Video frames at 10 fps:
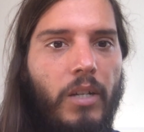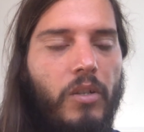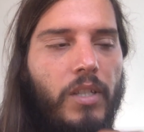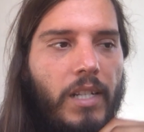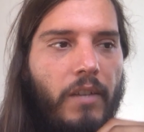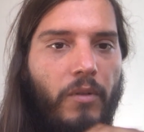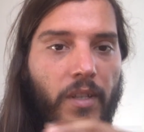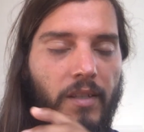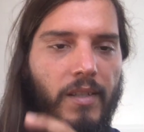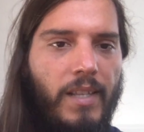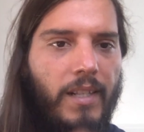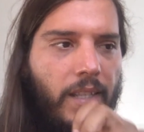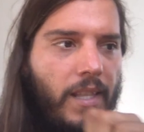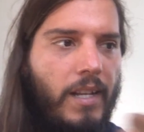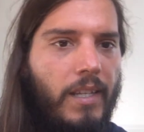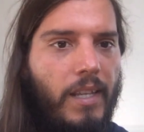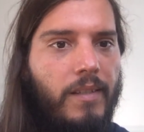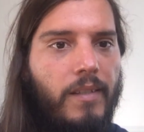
energy level is exactly that it gets